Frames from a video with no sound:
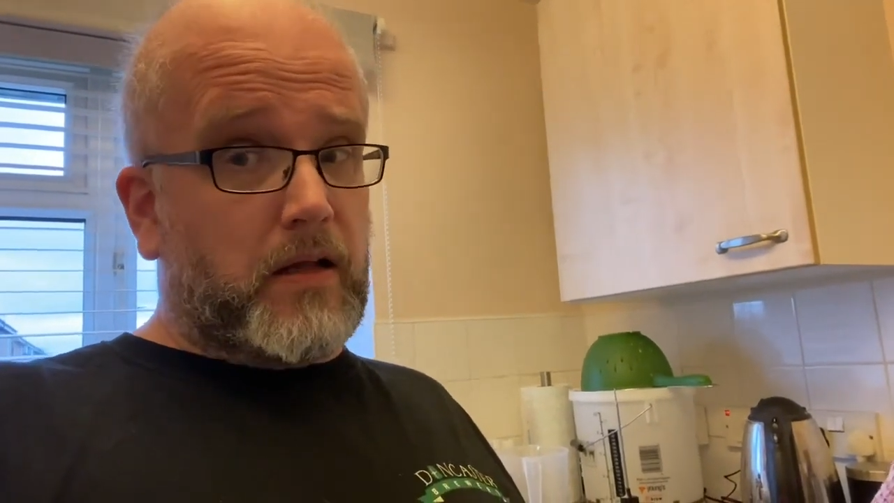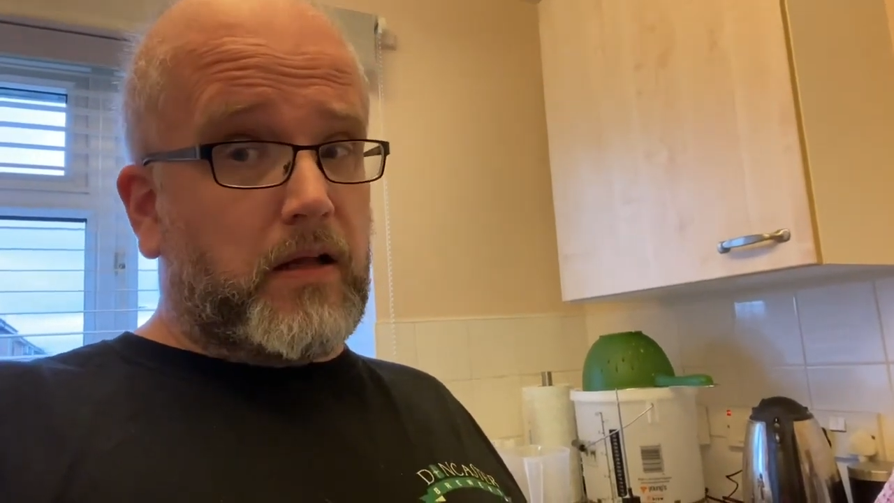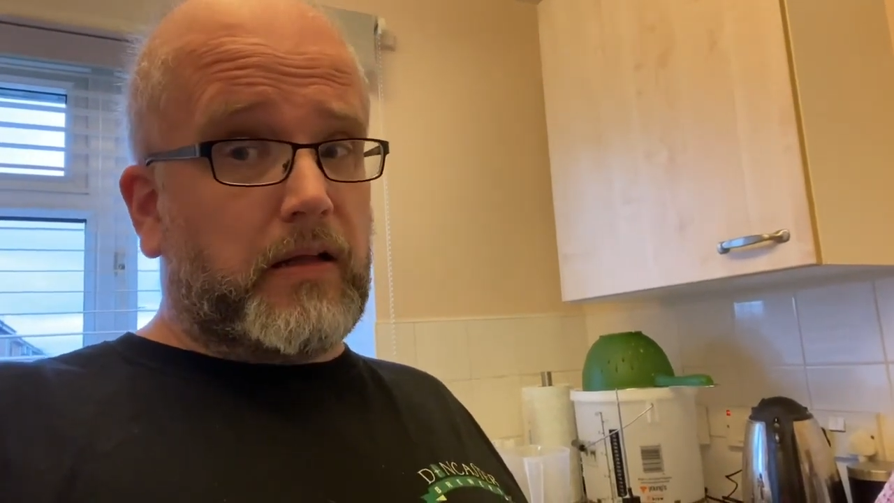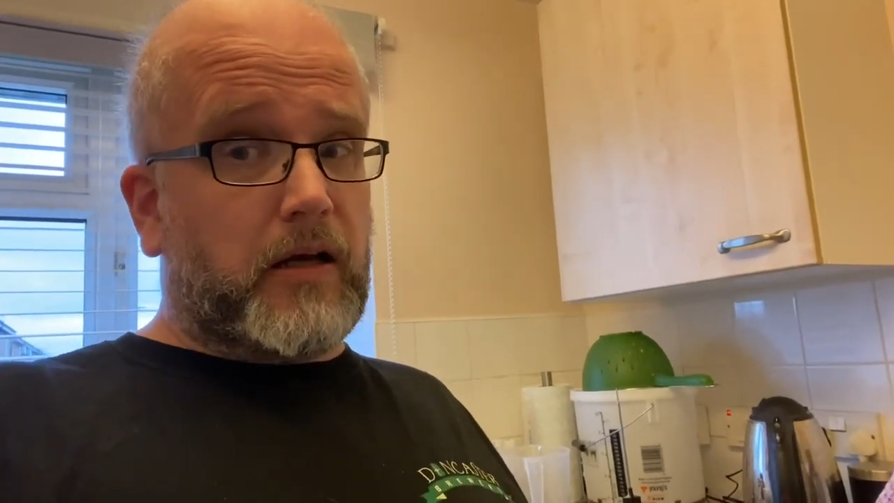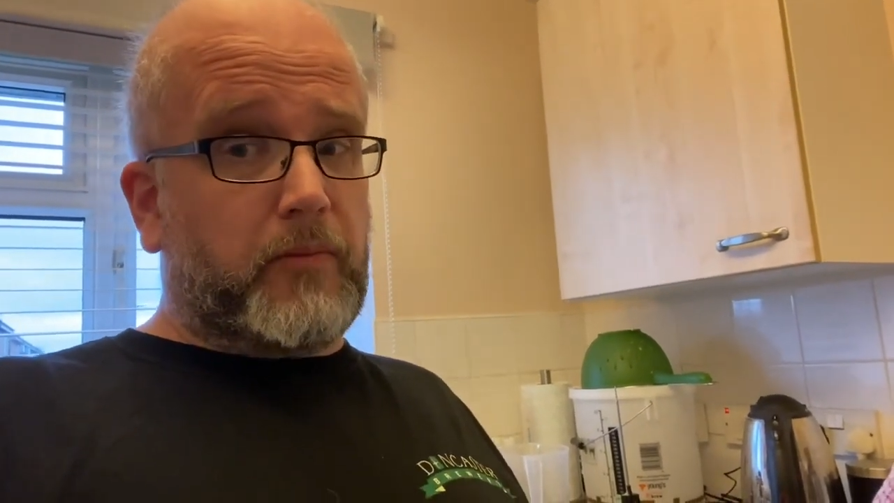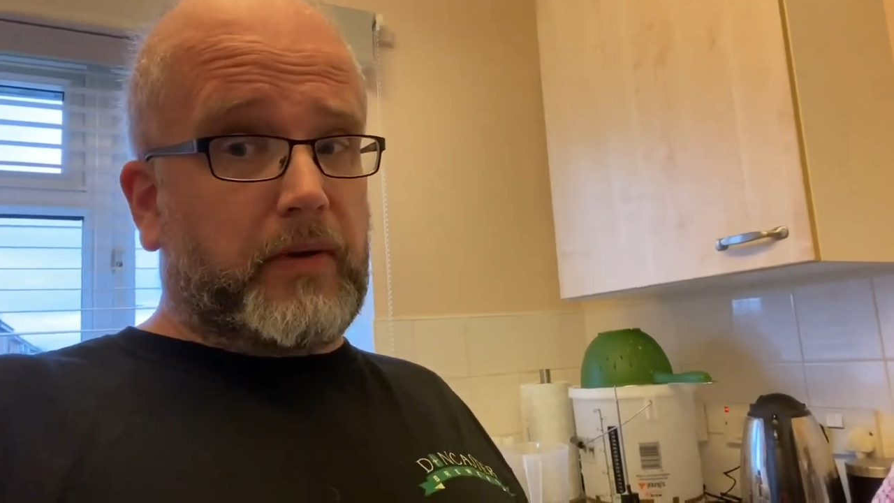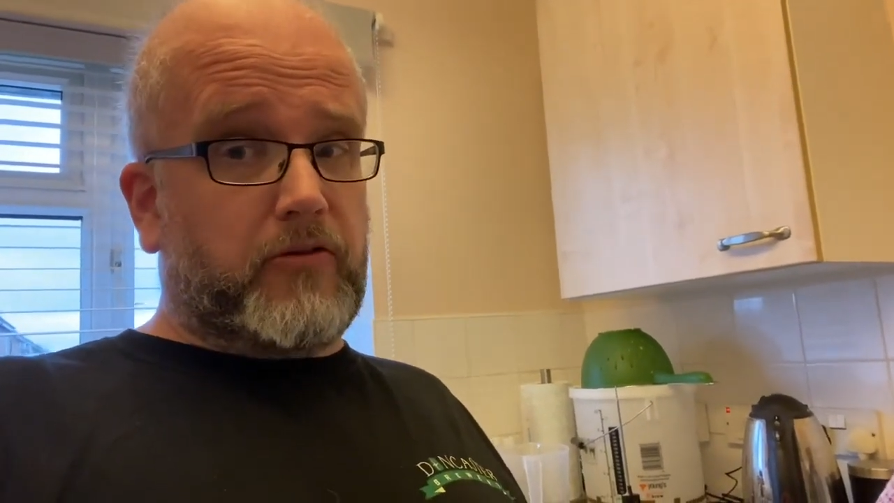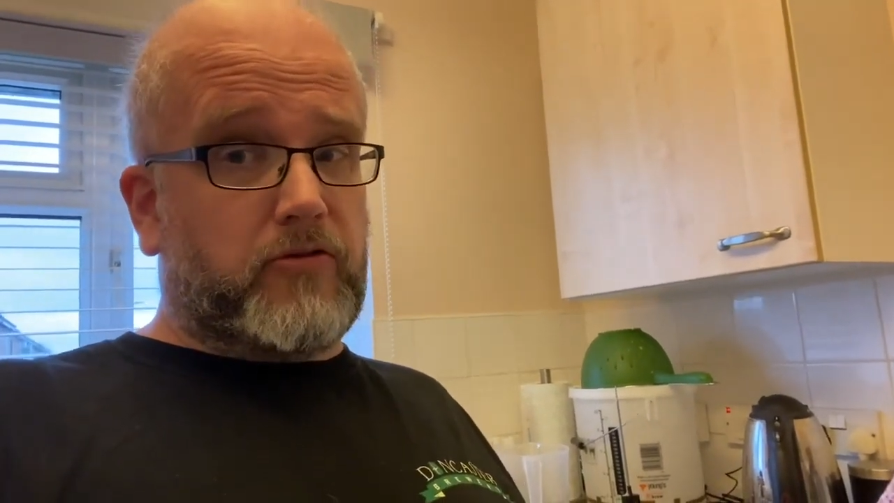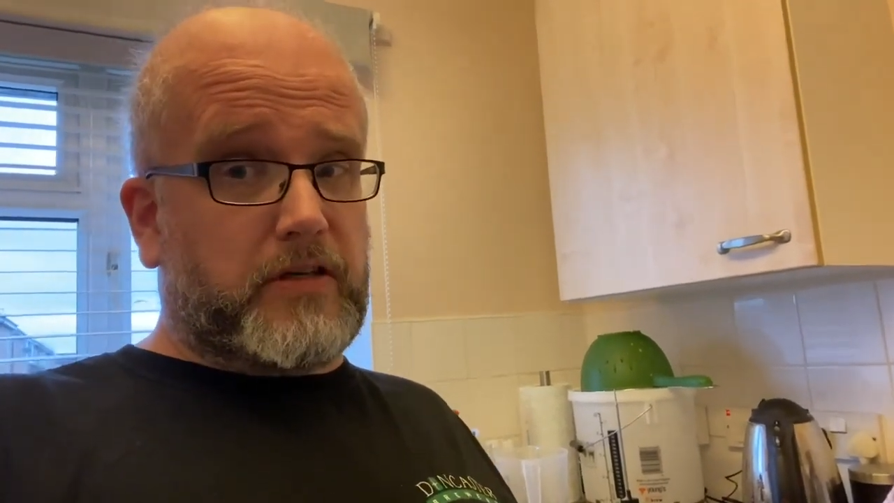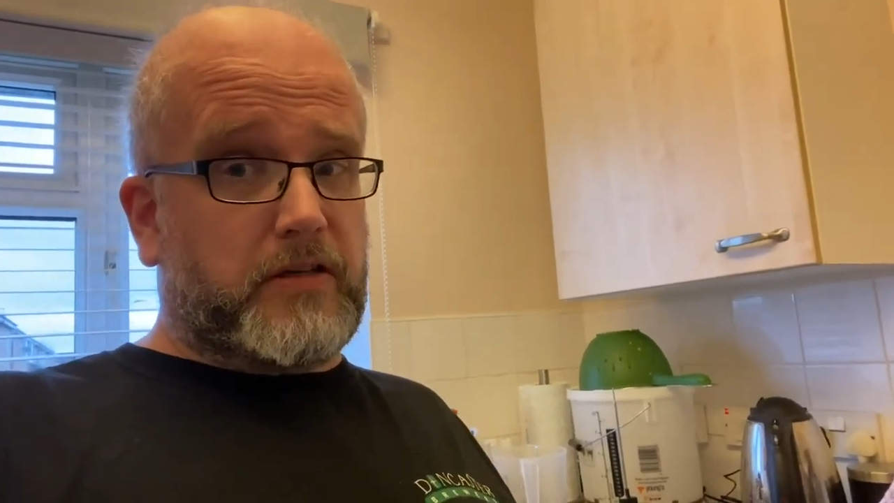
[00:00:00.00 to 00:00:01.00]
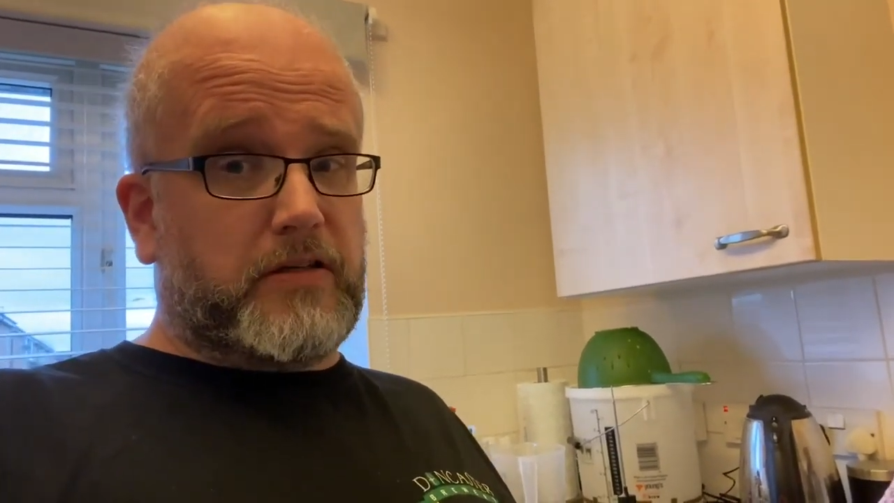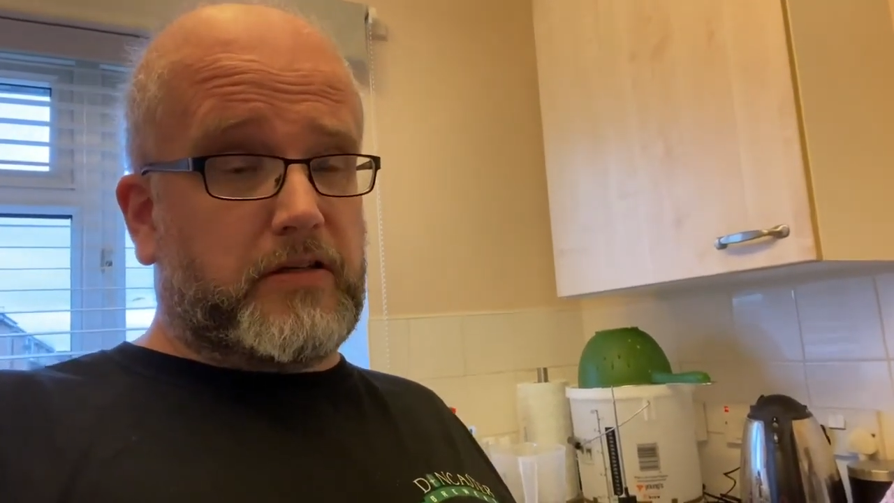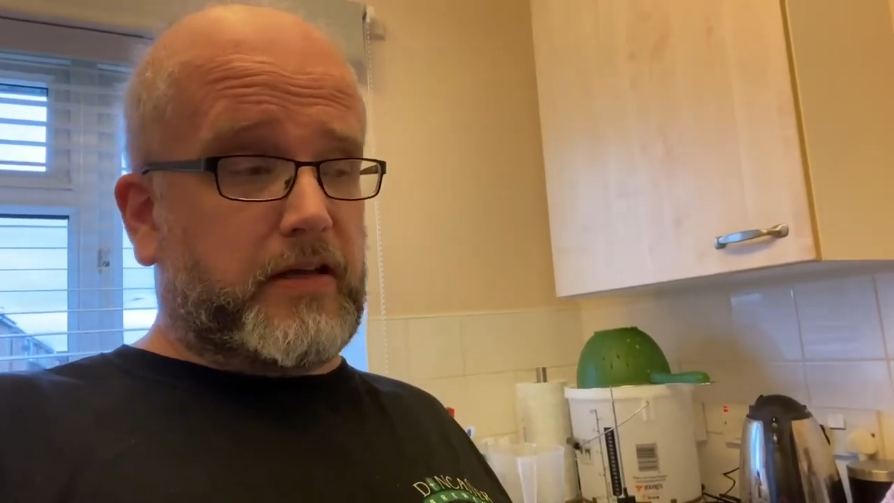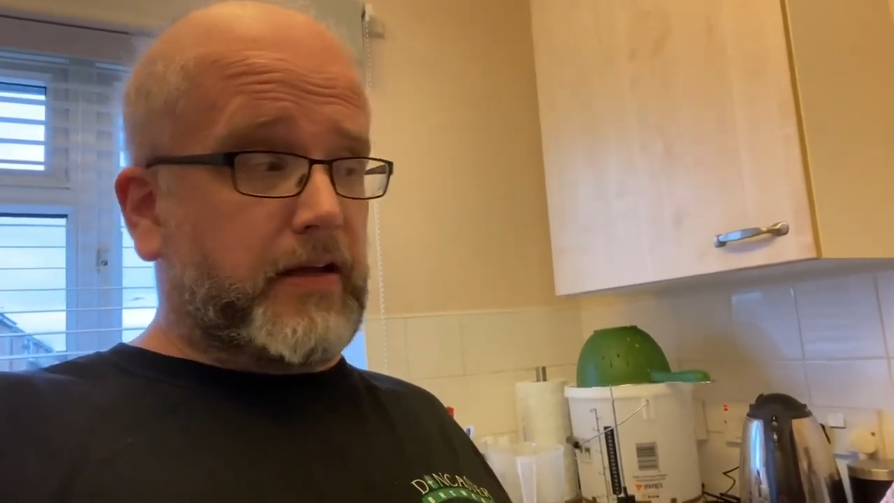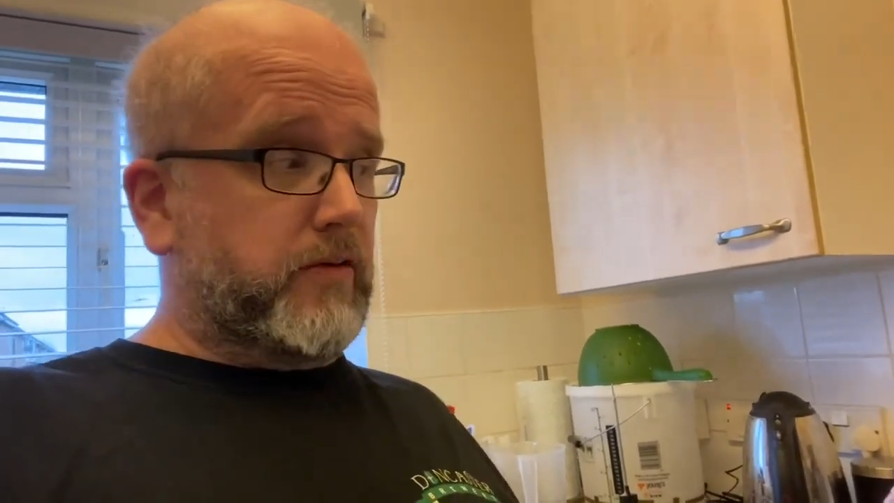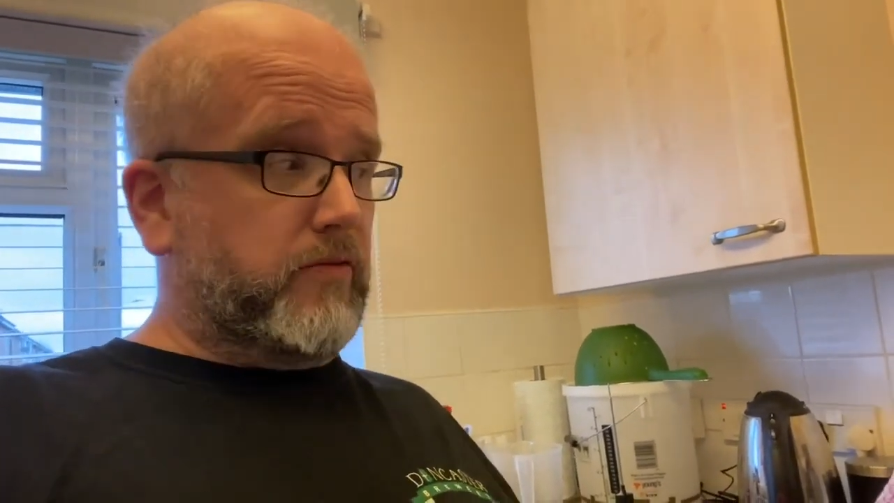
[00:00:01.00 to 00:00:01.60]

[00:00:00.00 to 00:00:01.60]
That'll be interesting to see